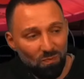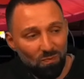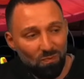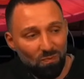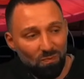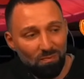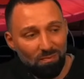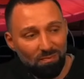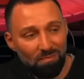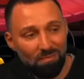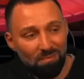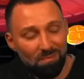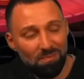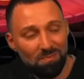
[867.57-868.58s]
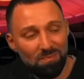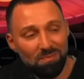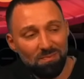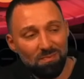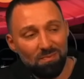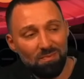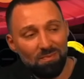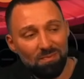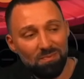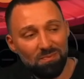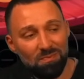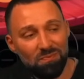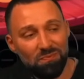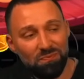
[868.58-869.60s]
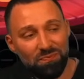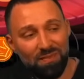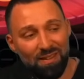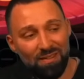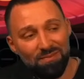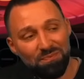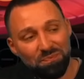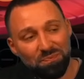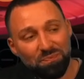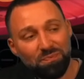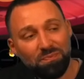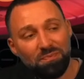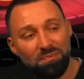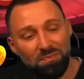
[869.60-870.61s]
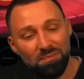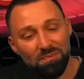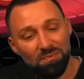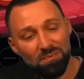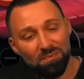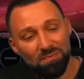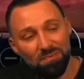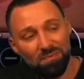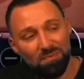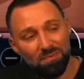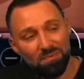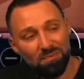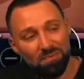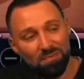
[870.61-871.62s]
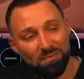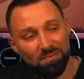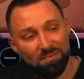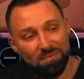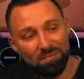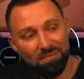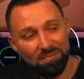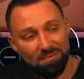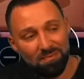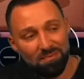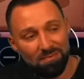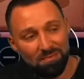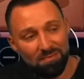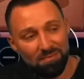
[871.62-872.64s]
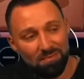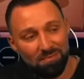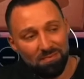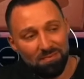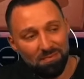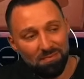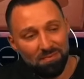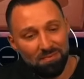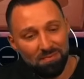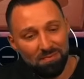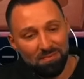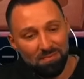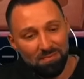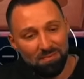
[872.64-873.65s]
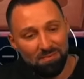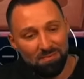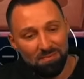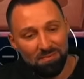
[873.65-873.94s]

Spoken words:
No words are spoken by the person on screen.